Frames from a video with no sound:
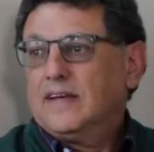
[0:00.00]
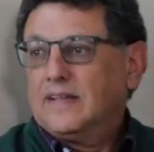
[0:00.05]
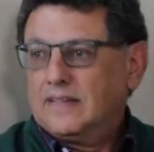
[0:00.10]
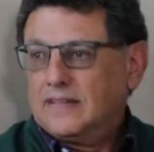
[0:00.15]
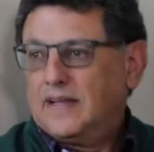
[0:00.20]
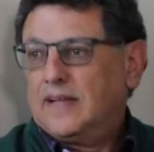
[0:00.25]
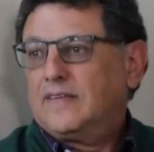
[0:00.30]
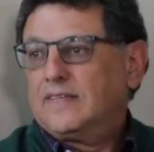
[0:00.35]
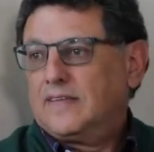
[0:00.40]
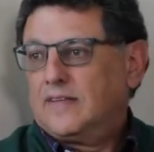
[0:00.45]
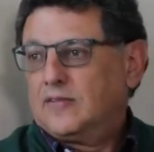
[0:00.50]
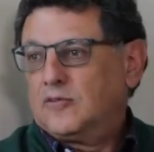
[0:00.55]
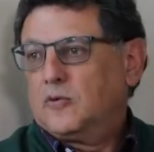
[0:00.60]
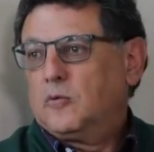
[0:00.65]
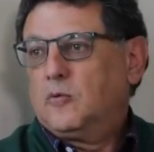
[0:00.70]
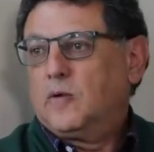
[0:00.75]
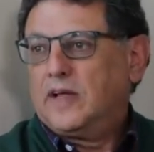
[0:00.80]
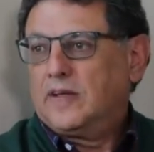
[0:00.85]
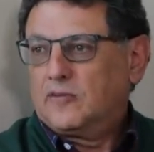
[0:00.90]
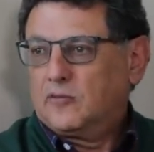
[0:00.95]
days into
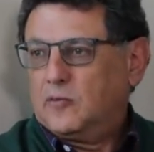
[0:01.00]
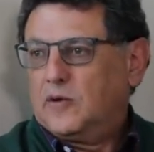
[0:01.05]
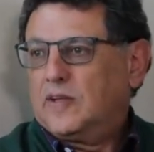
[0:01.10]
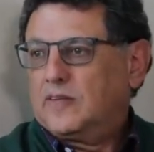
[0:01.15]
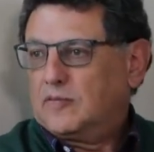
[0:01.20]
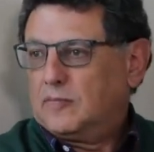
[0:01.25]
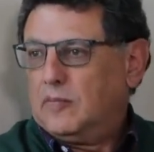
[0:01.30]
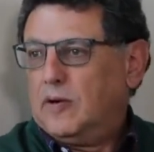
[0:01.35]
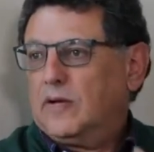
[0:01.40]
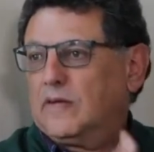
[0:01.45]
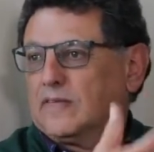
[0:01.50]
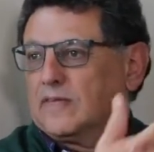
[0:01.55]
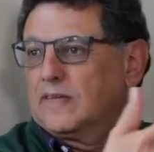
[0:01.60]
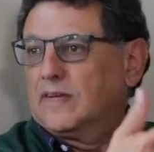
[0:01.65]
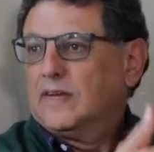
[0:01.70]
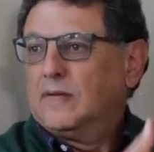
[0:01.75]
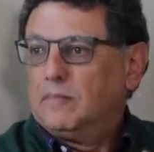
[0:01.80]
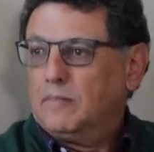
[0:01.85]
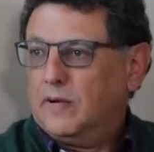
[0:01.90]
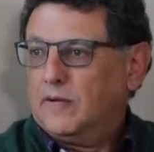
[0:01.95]
weeks, weeks, months,
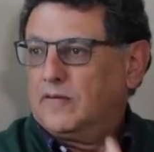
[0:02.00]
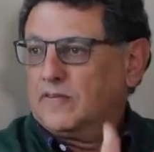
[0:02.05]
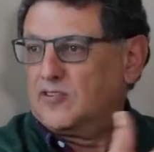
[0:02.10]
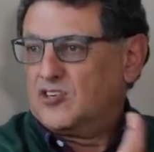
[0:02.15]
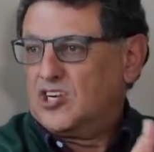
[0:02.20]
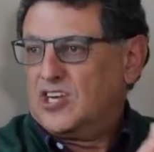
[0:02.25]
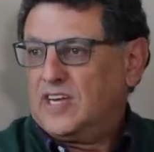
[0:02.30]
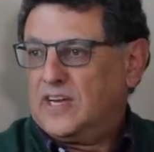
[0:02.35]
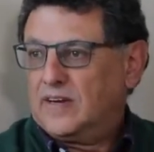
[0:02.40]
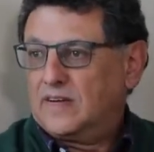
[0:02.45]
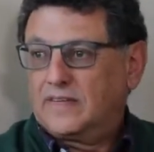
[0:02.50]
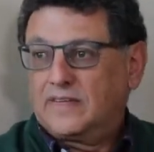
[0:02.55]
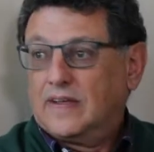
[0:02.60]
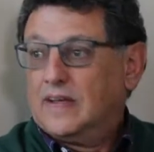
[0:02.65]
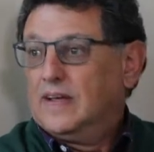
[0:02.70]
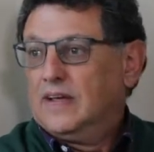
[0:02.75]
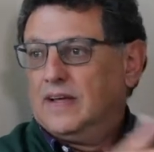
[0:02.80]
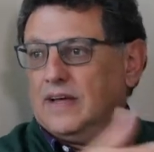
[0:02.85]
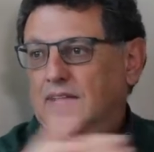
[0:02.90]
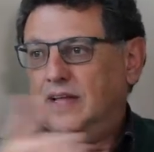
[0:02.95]
months, years.
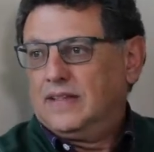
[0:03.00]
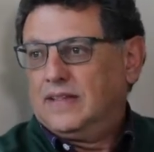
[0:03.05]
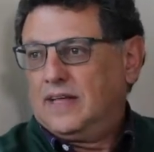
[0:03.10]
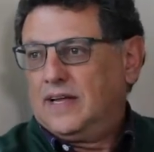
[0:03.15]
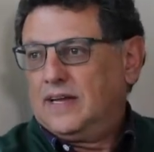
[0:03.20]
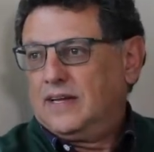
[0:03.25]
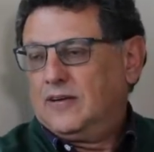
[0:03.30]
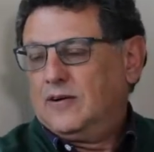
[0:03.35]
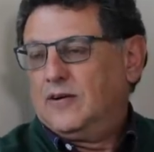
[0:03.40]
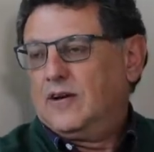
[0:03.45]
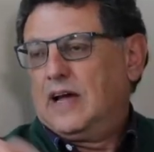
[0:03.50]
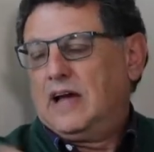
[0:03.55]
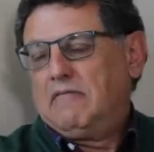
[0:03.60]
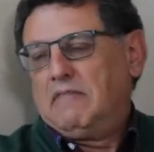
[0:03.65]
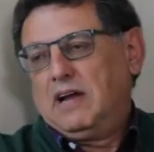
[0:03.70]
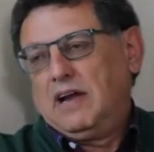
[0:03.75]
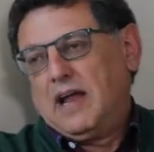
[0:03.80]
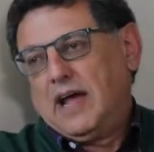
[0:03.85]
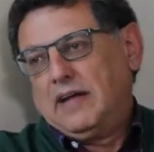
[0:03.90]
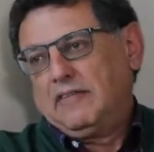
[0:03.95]
And then you have a
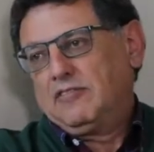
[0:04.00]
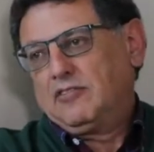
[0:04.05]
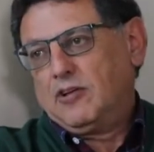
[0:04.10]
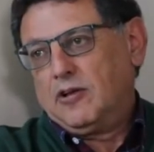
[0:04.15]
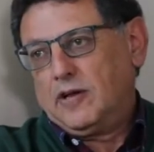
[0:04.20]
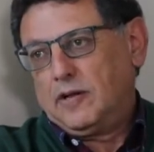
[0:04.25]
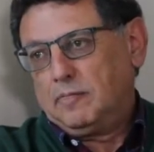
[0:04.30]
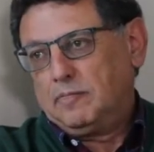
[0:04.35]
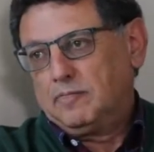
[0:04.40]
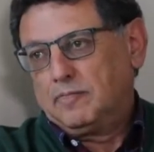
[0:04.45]
lifetime.